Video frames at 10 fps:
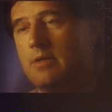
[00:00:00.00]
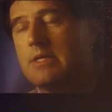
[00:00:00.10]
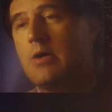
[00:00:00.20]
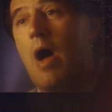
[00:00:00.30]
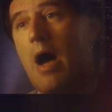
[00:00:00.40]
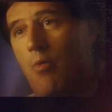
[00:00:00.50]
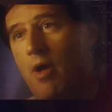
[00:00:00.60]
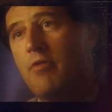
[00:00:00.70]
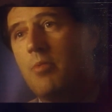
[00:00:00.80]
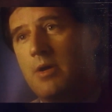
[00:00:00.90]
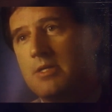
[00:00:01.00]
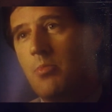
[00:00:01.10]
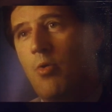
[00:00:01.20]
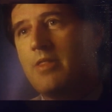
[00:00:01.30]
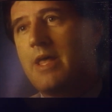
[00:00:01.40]
to however much
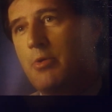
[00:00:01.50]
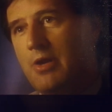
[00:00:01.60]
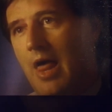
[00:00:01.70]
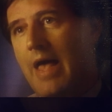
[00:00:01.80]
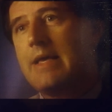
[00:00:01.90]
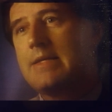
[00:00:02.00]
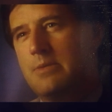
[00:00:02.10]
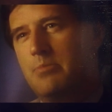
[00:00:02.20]
more they would like it to